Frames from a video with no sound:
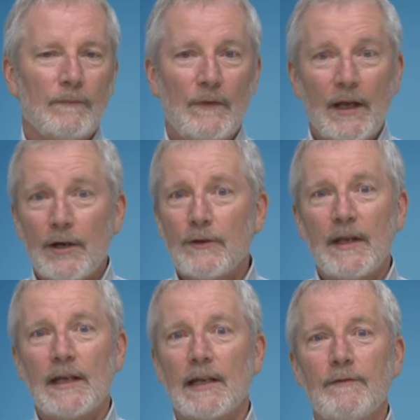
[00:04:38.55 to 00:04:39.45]
There
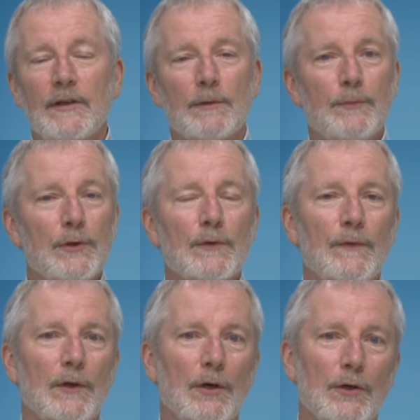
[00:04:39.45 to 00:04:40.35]
they lived in a
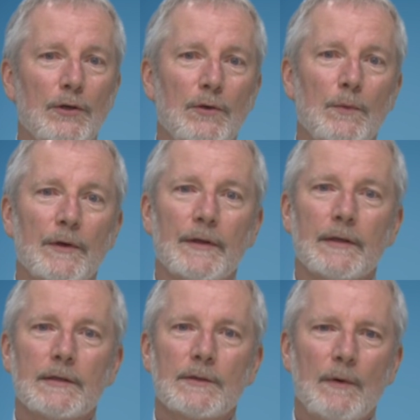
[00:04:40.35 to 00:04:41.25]
beautiful home with
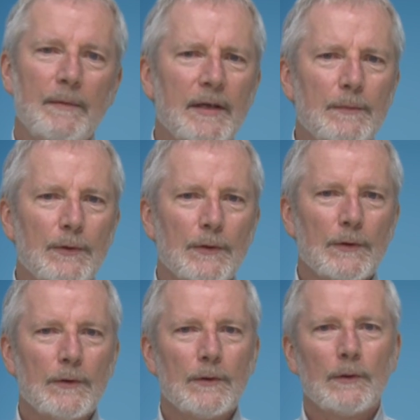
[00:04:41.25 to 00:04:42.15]
a swimming
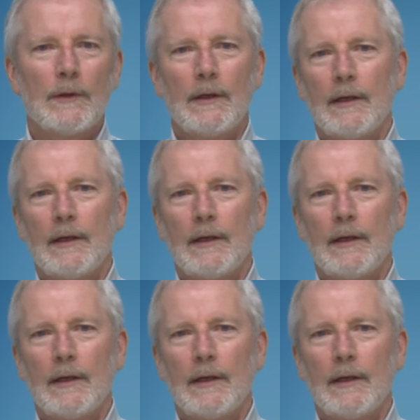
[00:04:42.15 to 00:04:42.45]
pool